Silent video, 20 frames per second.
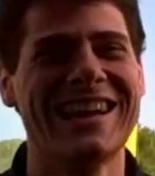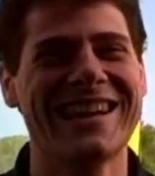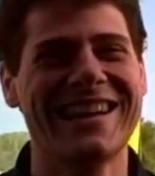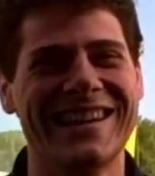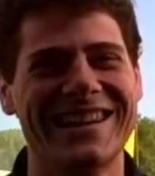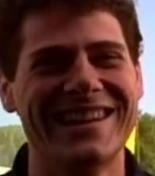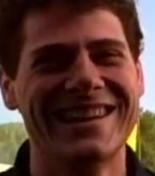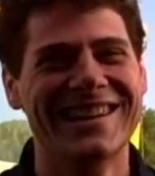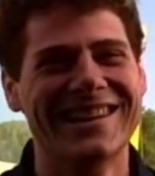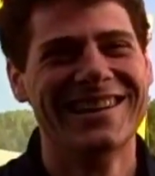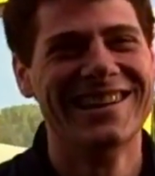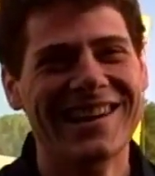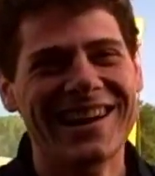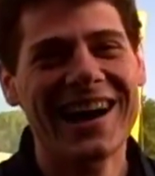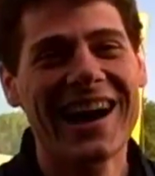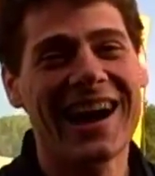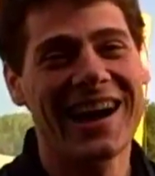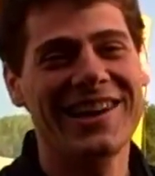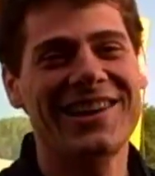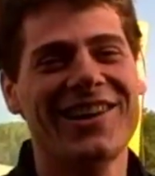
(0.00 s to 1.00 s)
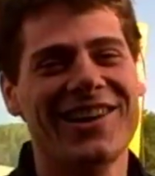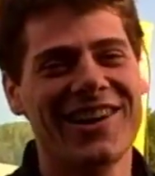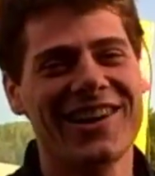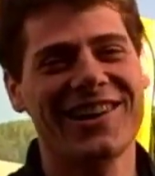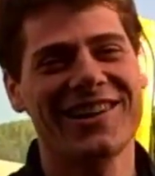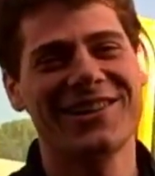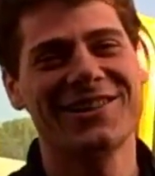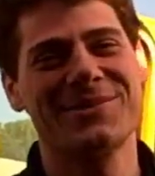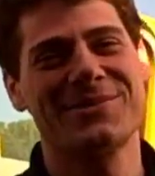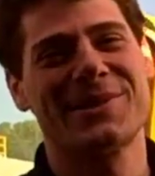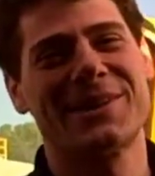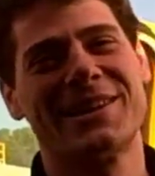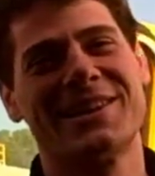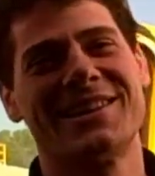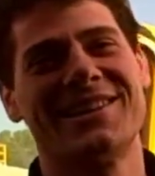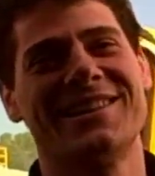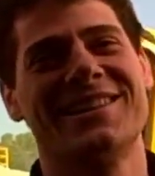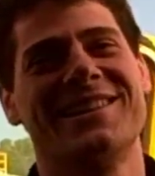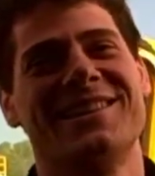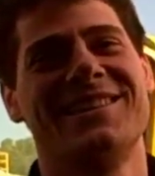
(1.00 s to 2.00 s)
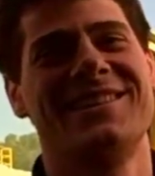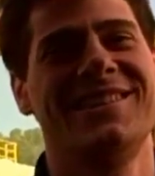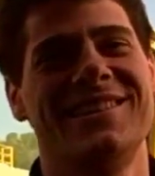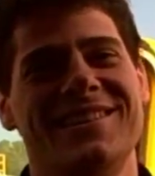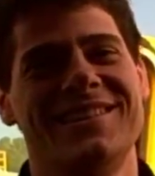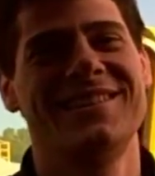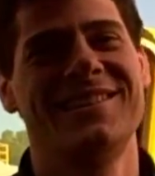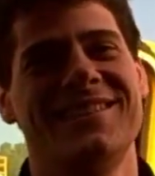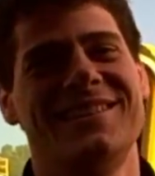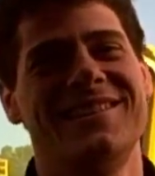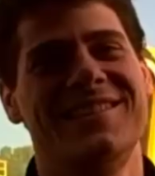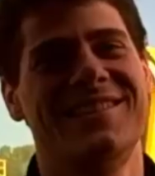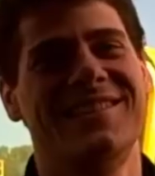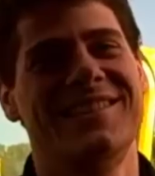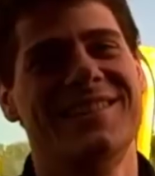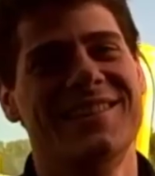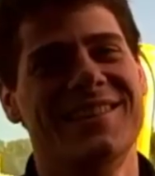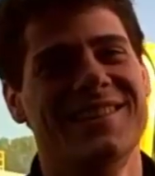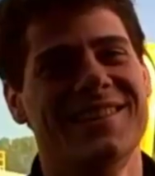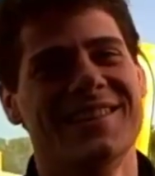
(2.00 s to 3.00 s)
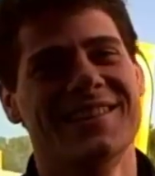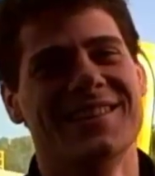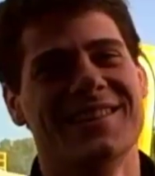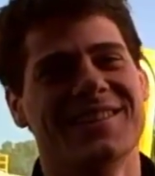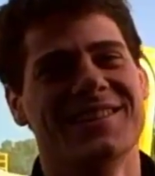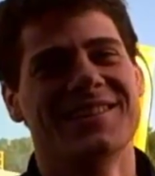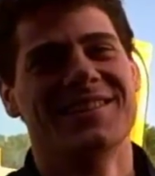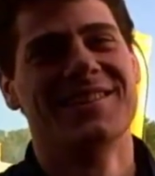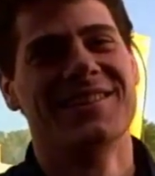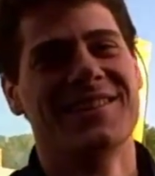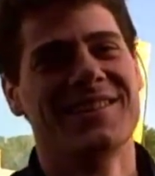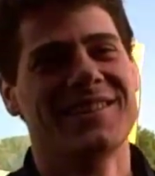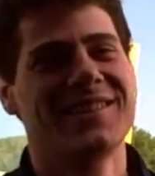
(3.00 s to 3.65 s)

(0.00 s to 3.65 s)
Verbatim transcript: Day? No, you're serious. I know, I heard about it. They said Jesus coming today. What do you think about it?